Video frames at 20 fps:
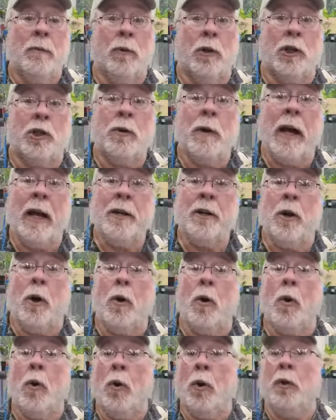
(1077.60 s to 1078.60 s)
were trying
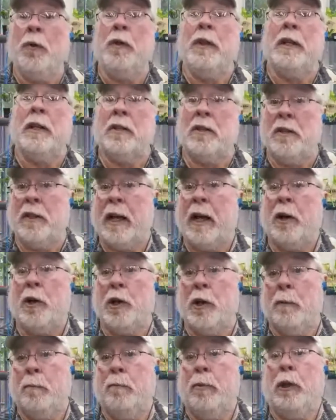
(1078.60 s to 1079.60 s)
to hold the
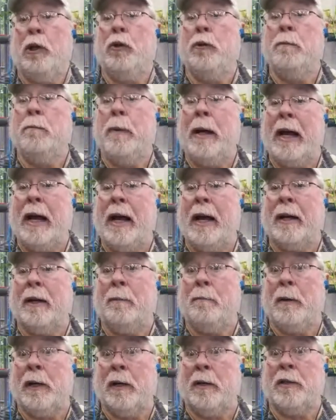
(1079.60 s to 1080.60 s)
azalea bloom back
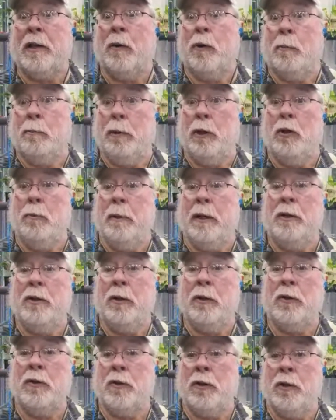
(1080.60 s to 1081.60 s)
because they were blooming
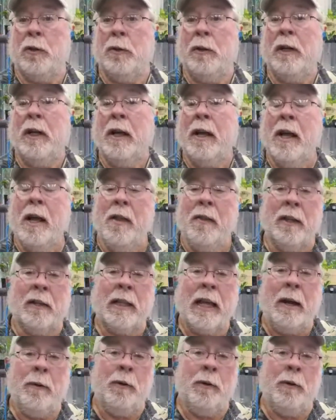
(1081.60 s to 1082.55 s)
too soon, that they